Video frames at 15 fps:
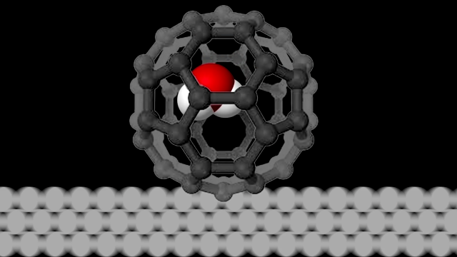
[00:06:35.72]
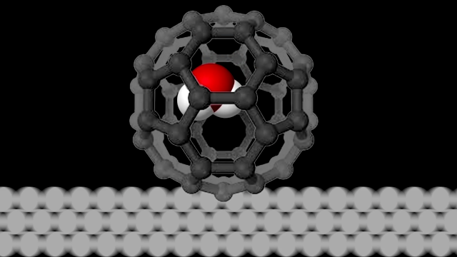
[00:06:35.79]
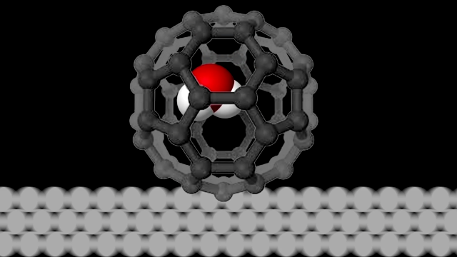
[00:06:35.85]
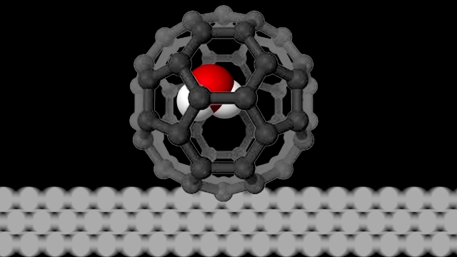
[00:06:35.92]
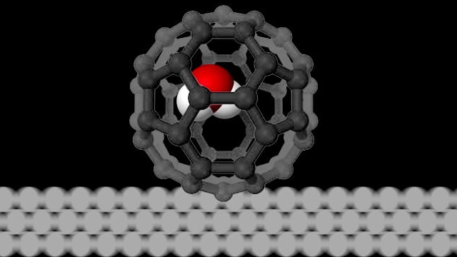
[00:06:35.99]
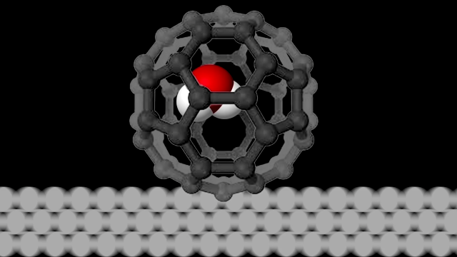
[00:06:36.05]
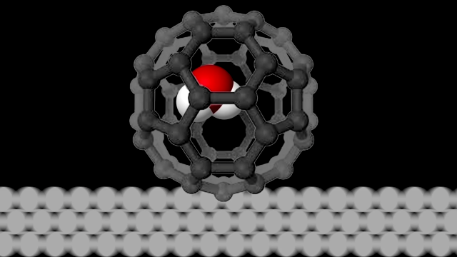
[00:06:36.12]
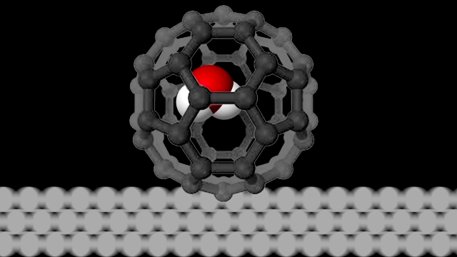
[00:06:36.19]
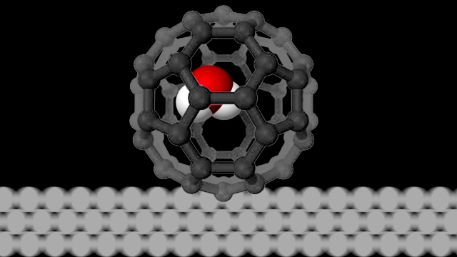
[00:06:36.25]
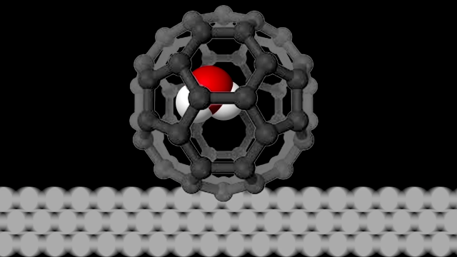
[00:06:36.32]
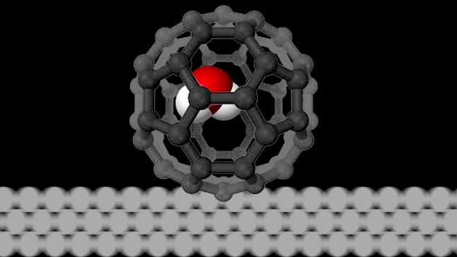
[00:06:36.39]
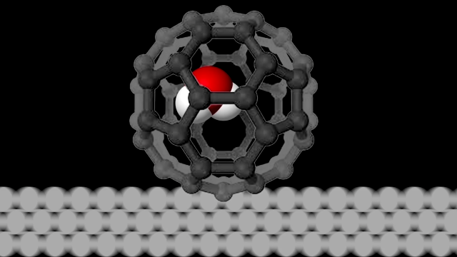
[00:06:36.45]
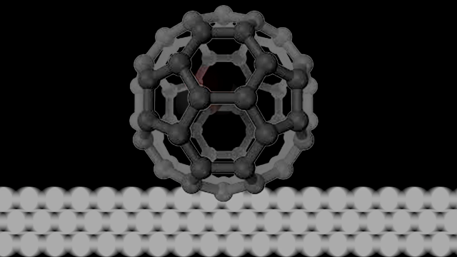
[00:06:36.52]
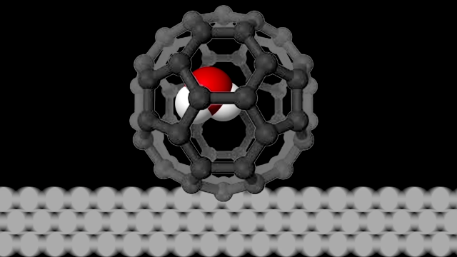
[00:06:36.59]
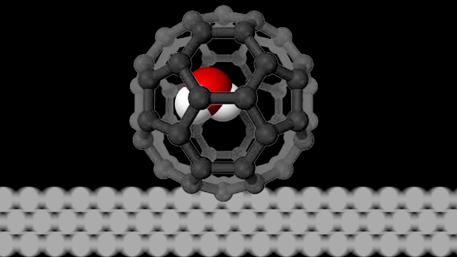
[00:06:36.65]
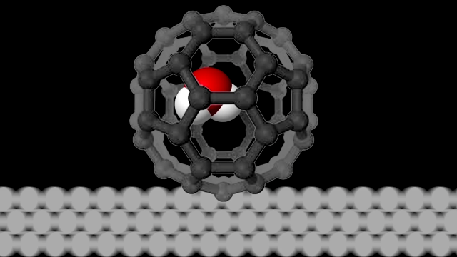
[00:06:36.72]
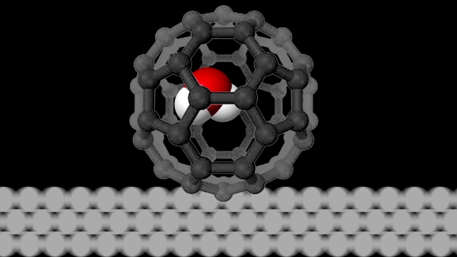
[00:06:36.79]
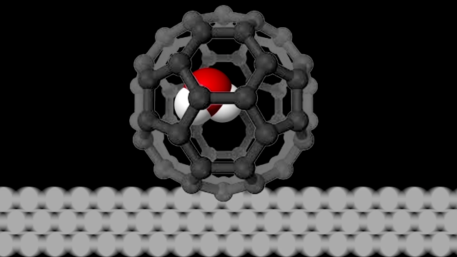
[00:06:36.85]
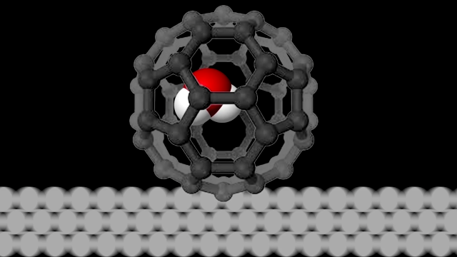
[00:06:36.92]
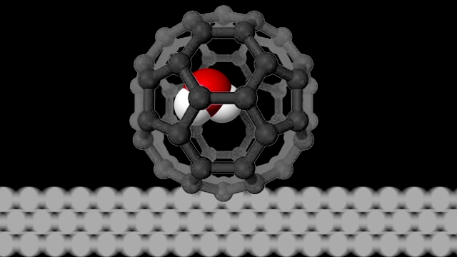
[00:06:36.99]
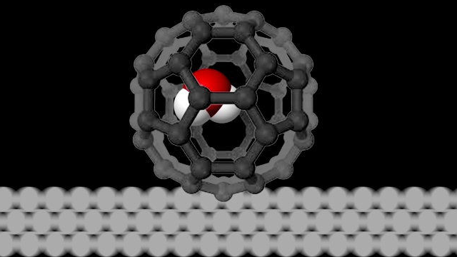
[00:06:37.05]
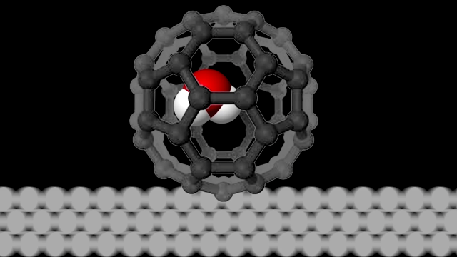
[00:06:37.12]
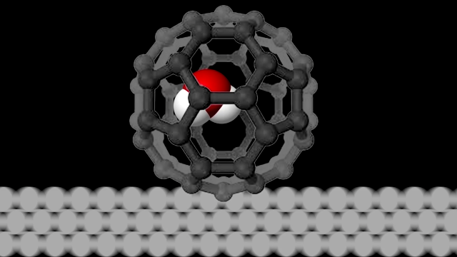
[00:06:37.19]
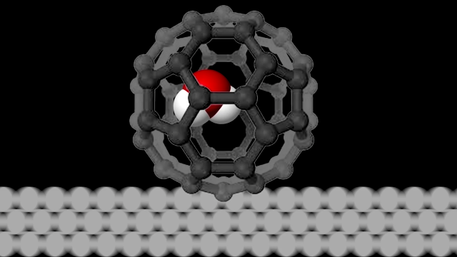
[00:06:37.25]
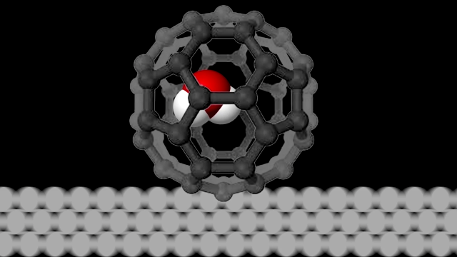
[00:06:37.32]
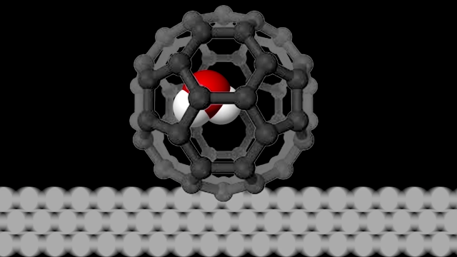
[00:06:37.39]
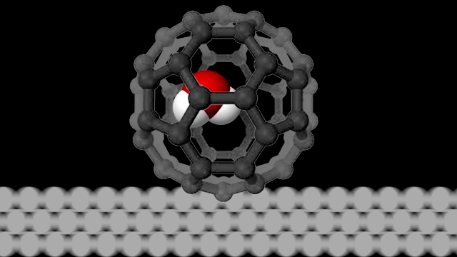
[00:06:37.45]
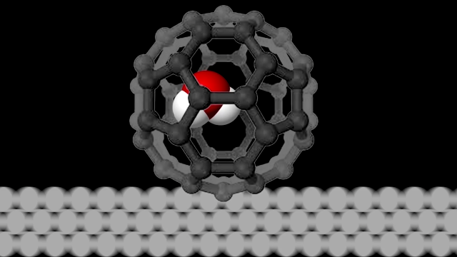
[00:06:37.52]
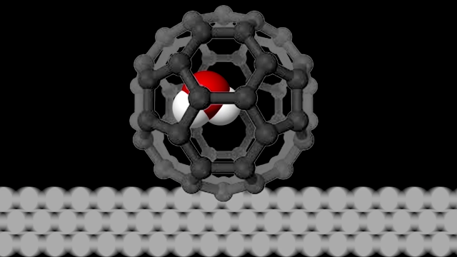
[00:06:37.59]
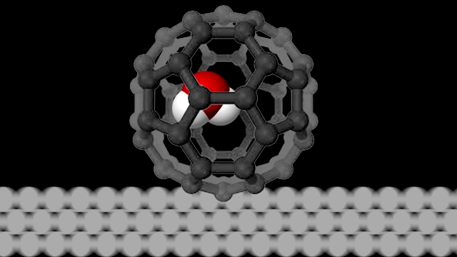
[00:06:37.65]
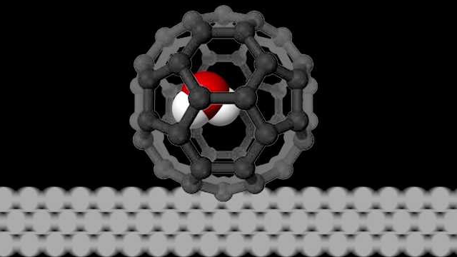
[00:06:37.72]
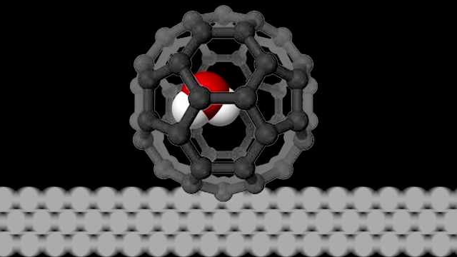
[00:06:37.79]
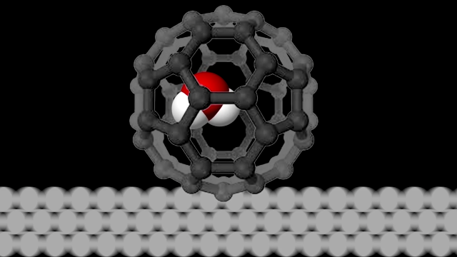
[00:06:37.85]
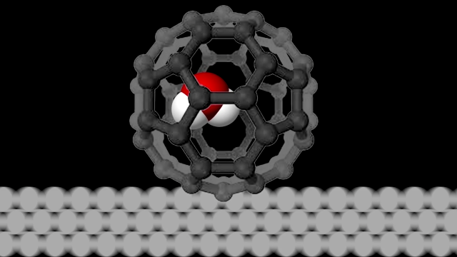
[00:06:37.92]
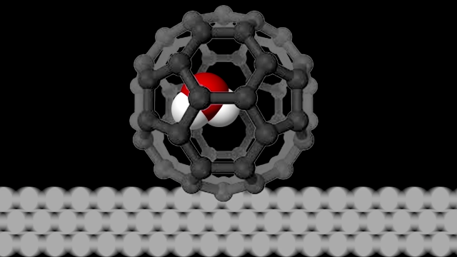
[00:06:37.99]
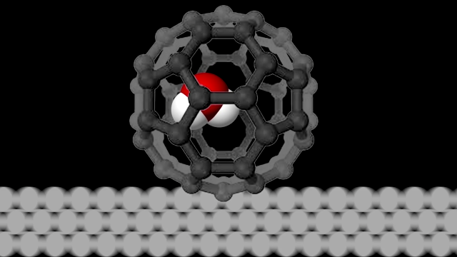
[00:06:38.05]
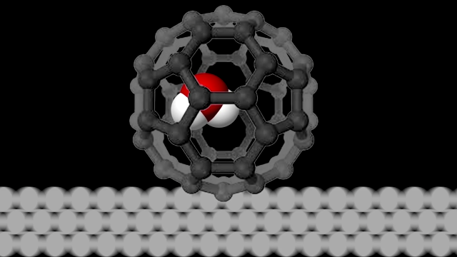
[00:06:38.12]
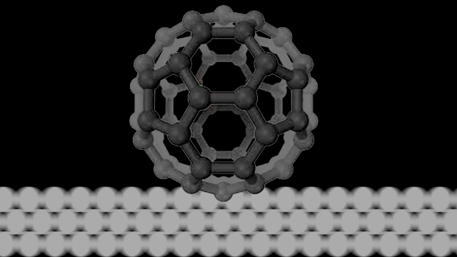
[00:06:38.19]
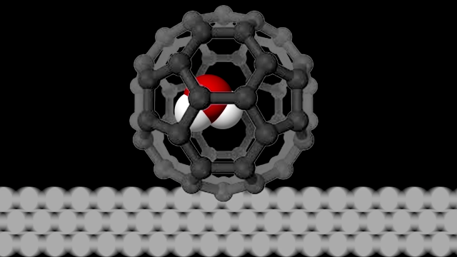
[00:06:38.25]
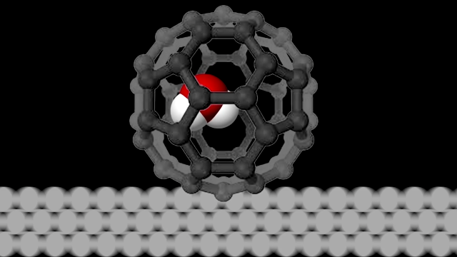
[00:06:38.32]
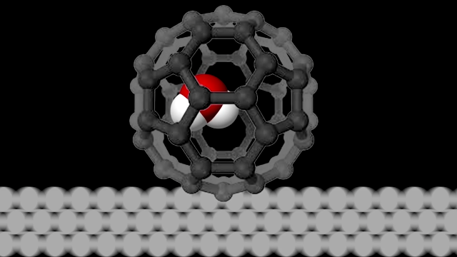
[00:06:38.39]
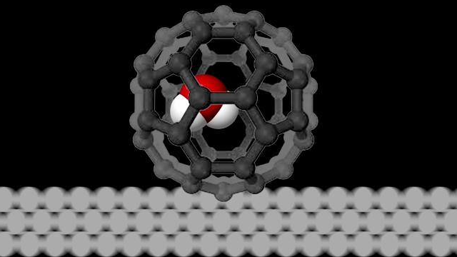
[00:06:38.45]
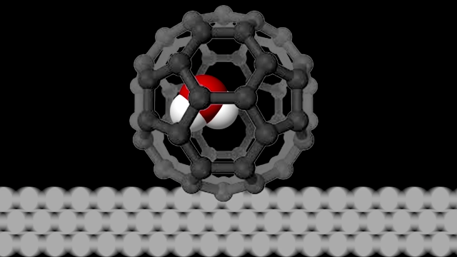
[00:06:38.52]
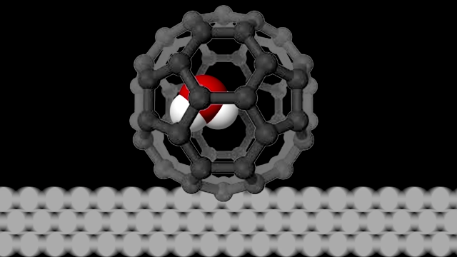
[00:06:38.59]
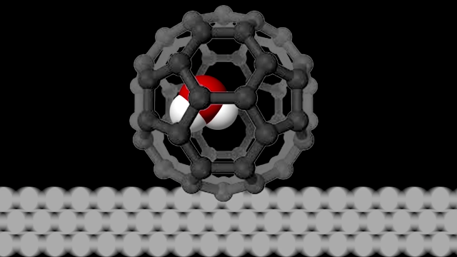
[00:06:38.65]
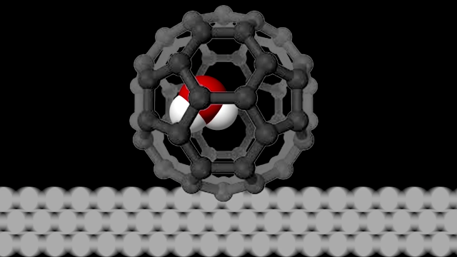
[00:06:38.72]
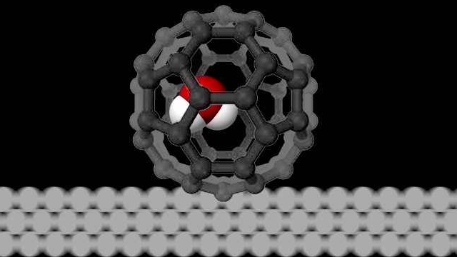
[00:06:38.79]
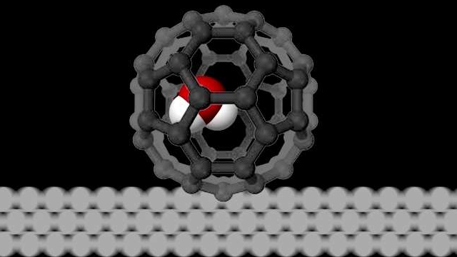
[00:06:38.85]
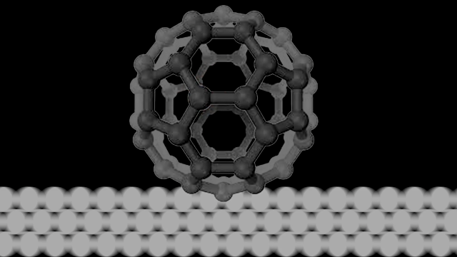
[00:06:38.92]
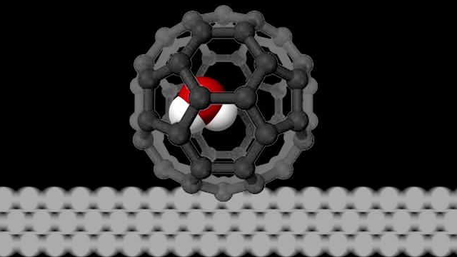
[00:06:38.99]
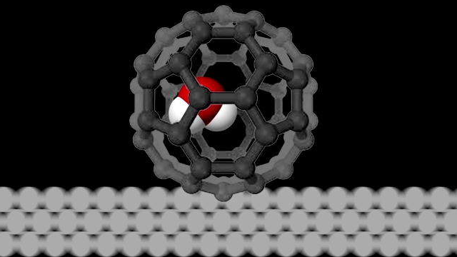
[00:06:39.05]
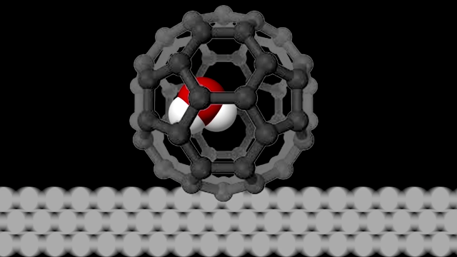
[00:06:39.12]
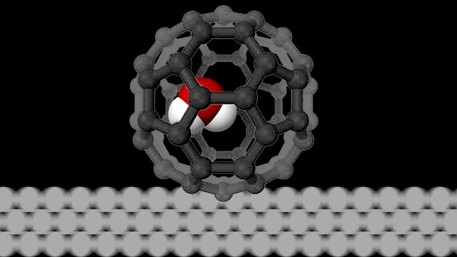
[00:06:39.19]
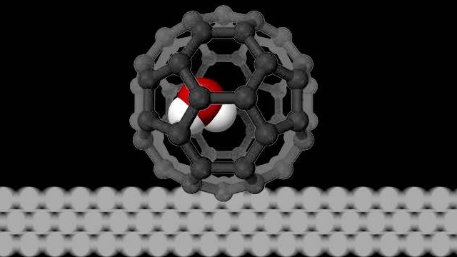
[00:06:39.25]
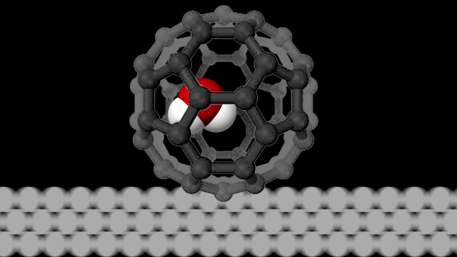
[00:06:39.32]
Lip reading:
Nobody's mouth can be seen.